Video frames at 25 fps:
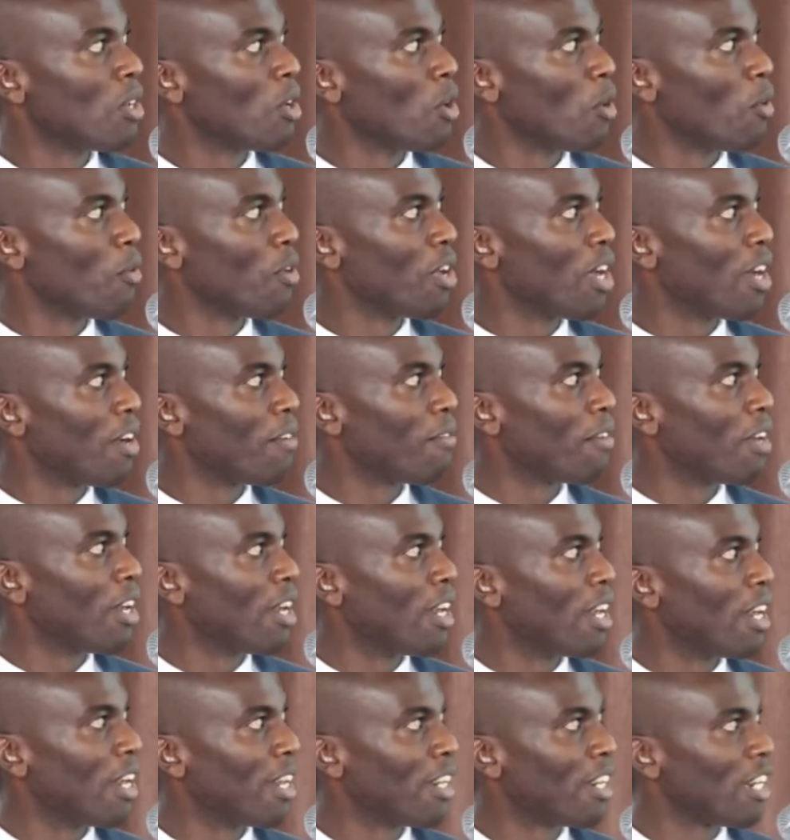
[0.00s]
We have
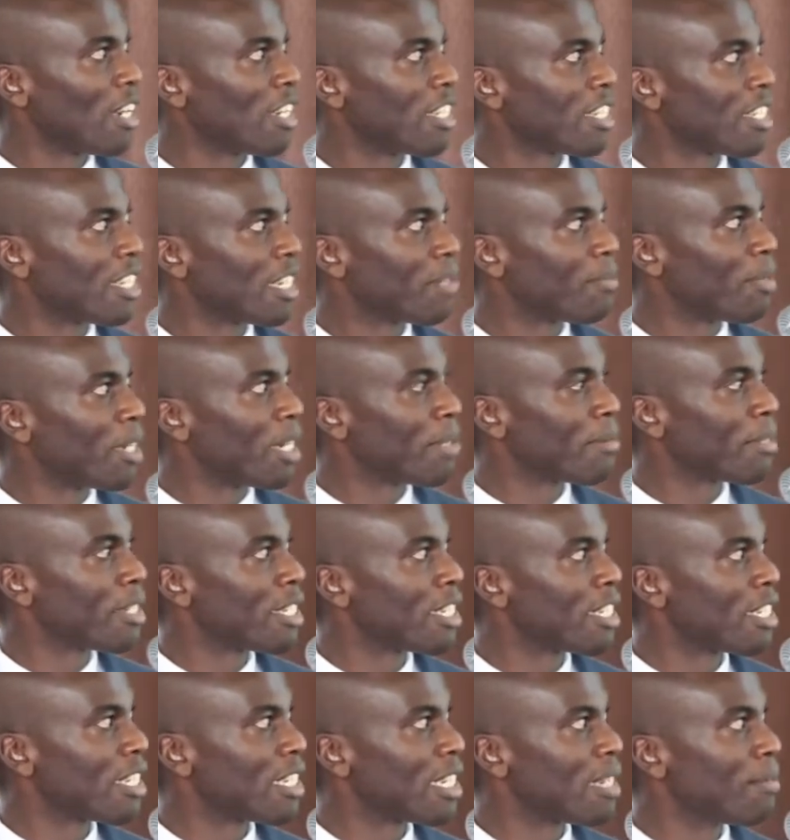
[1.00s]
a real estate management
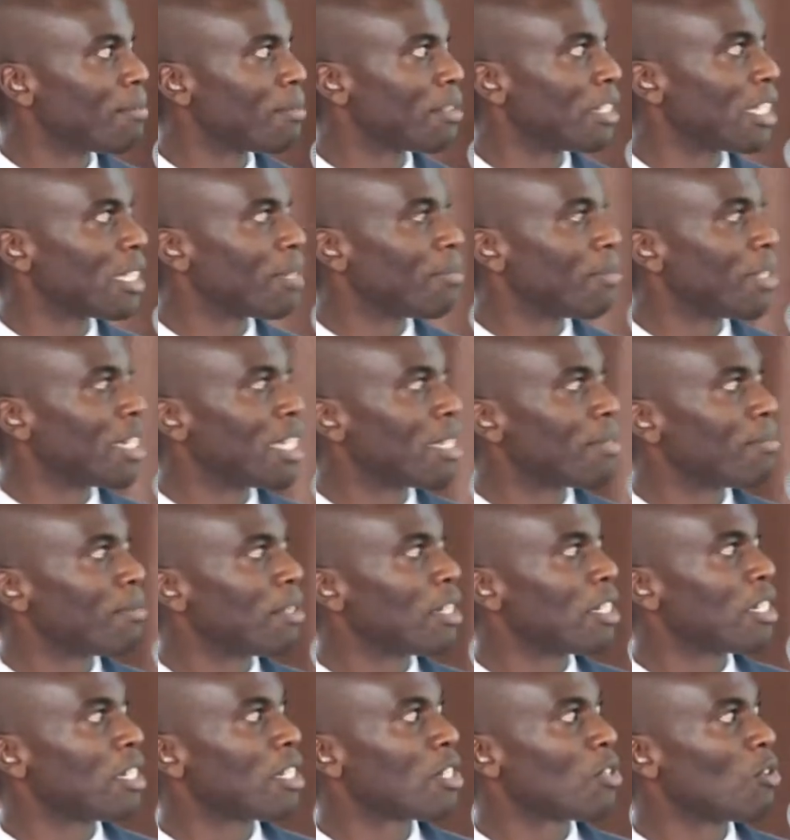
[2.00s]
system, church
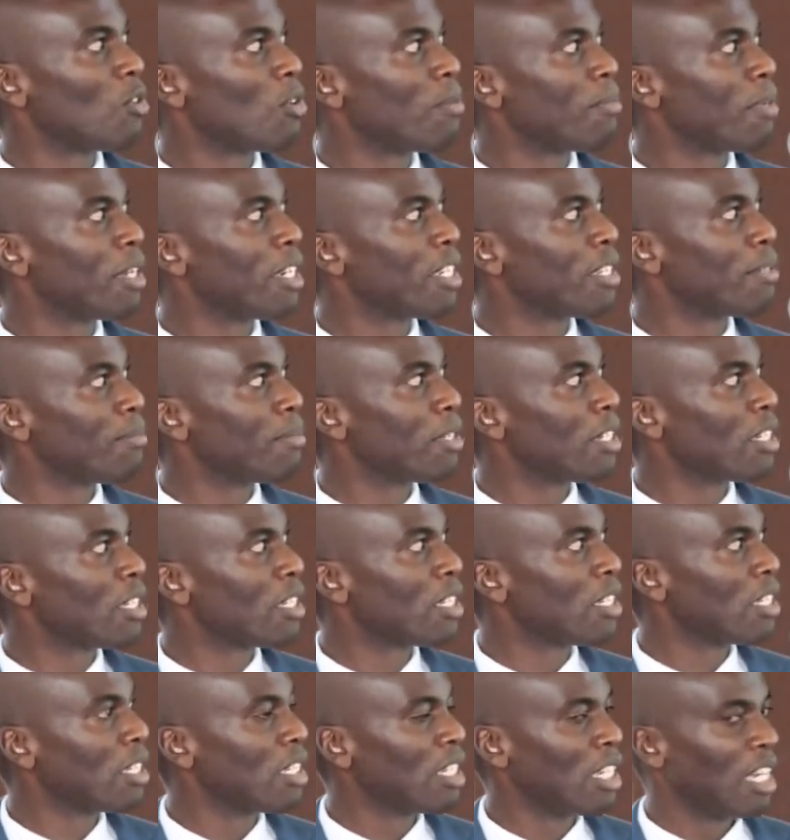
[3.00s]
management, school management,